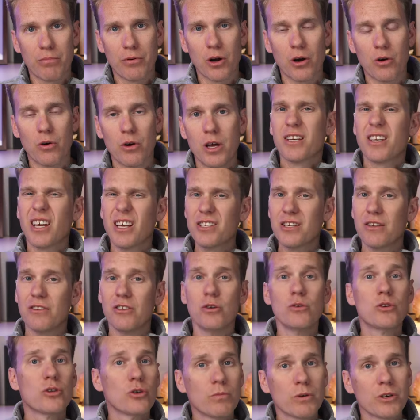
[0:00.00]
Pro. Tons of
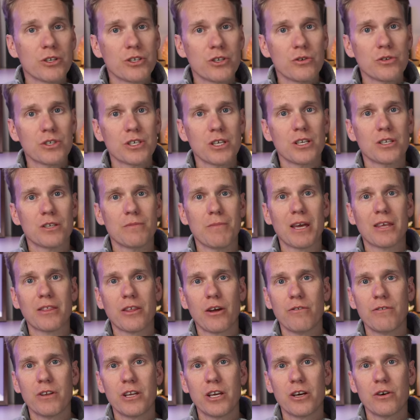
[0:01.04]
YouTubers use it to make
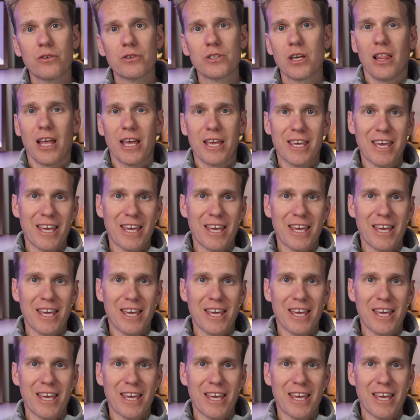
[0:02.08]
their videos, like